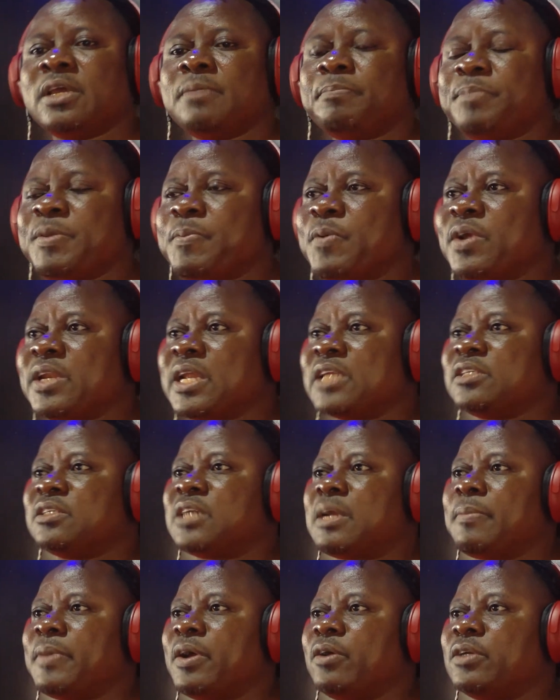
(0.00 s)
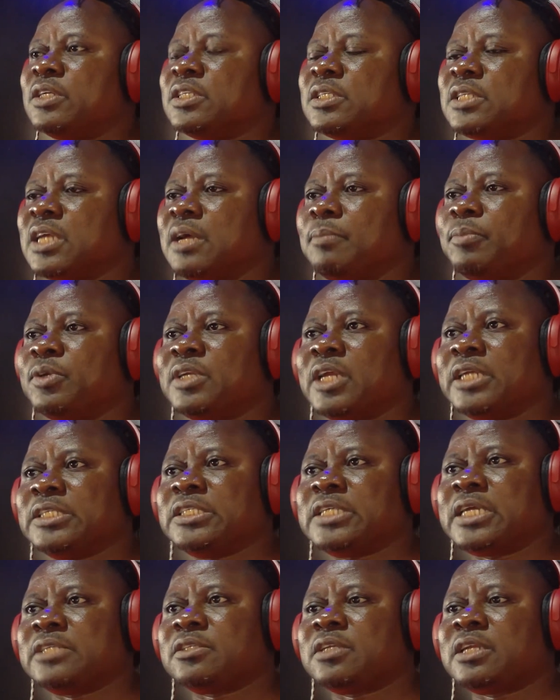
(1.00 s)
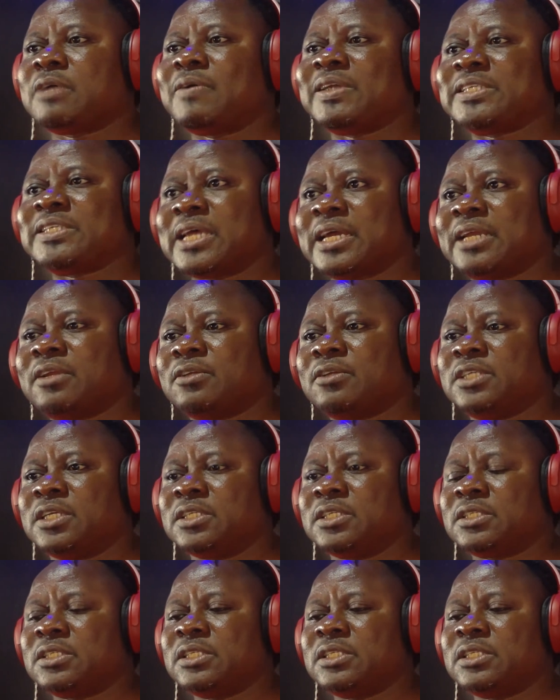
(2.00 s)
People in Nigeria might understand, but Nigeria is not our target audience.